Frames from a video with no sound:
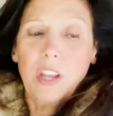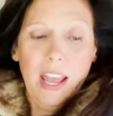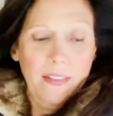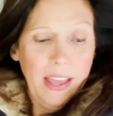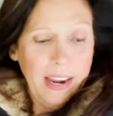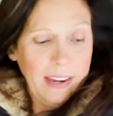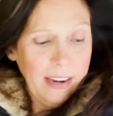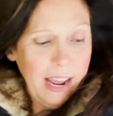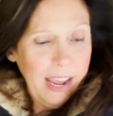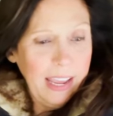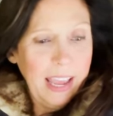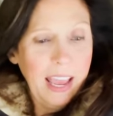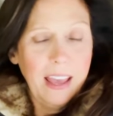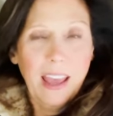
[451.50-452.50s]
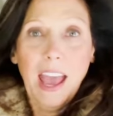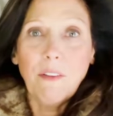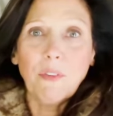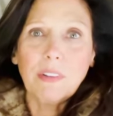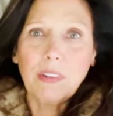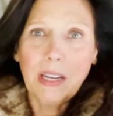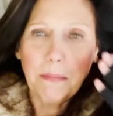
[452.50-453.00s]
And then I have
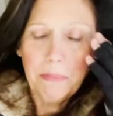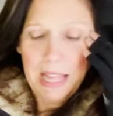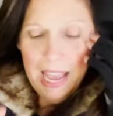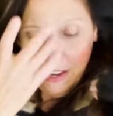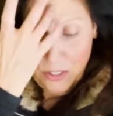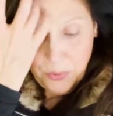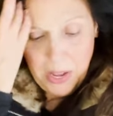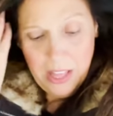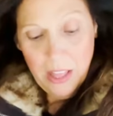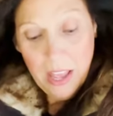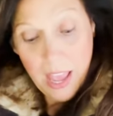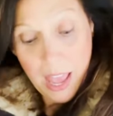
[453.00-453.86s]
one in black as well.